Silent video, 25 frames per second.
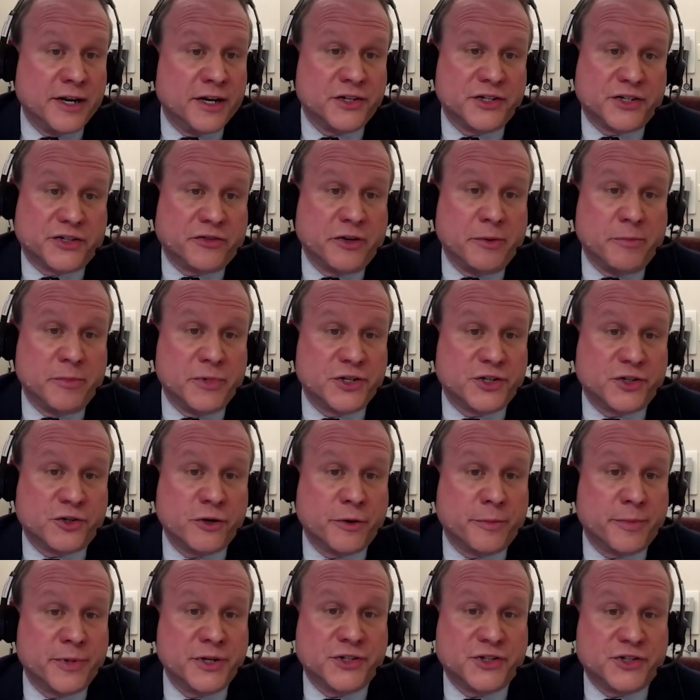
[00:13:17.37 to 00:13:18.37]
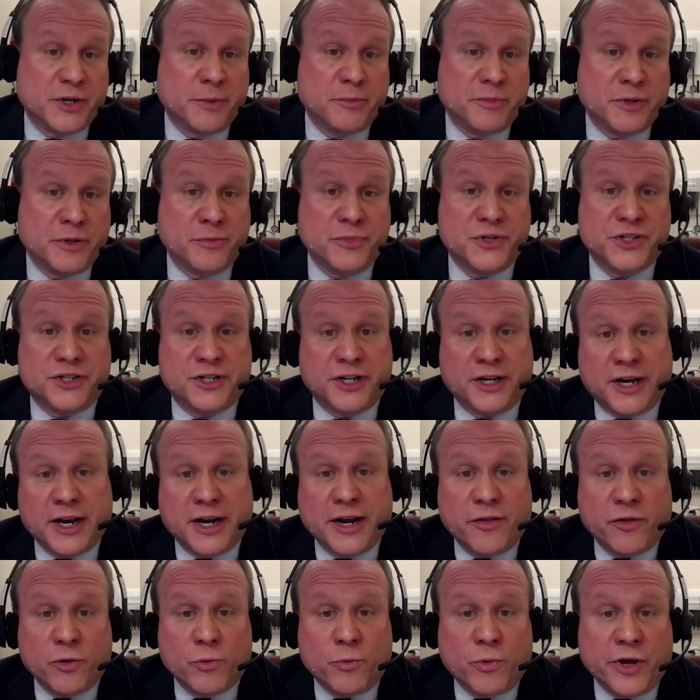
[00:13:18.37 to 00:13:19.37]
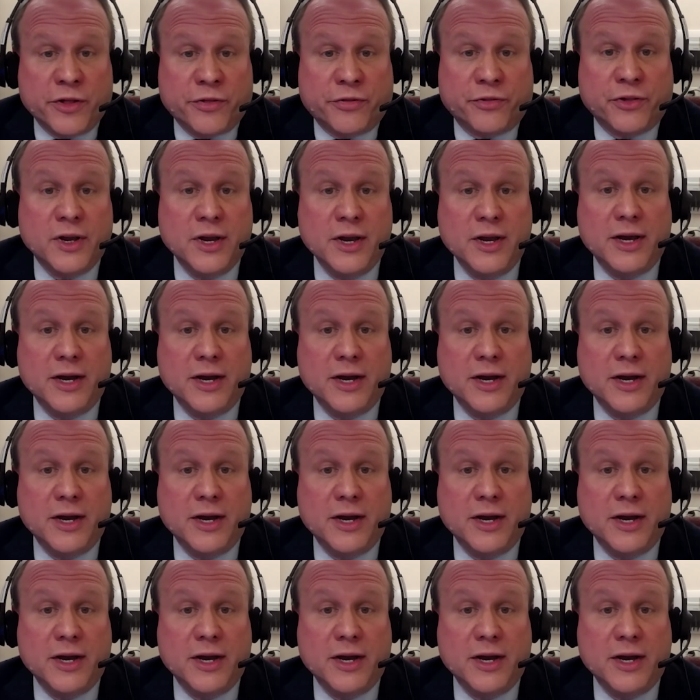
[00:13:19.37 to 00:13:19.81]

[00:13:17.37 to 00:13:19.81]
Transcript: and sleep disturbance symptoms together with